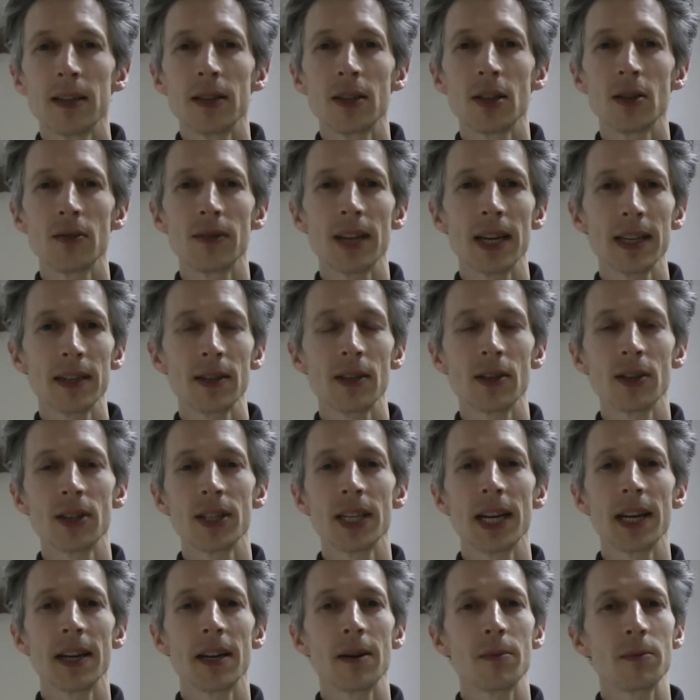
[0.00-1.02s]
So that's the
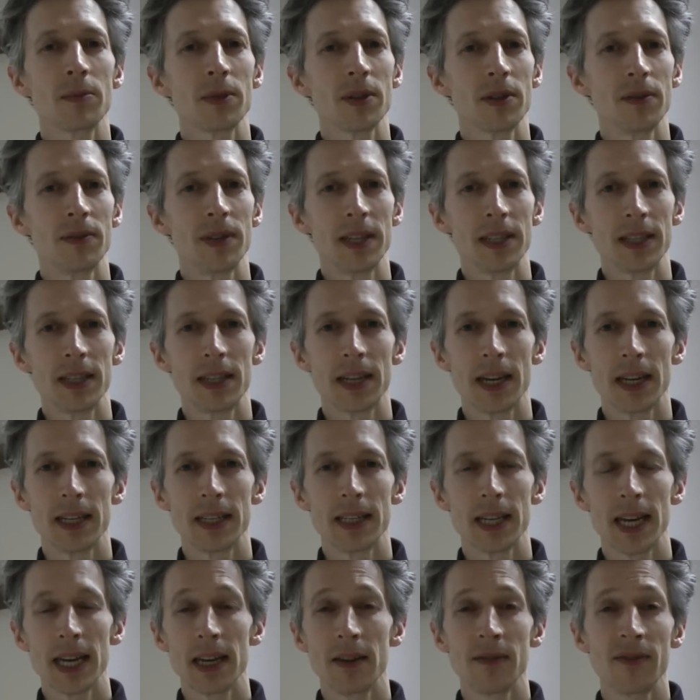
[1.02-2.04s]
setup of the internet date.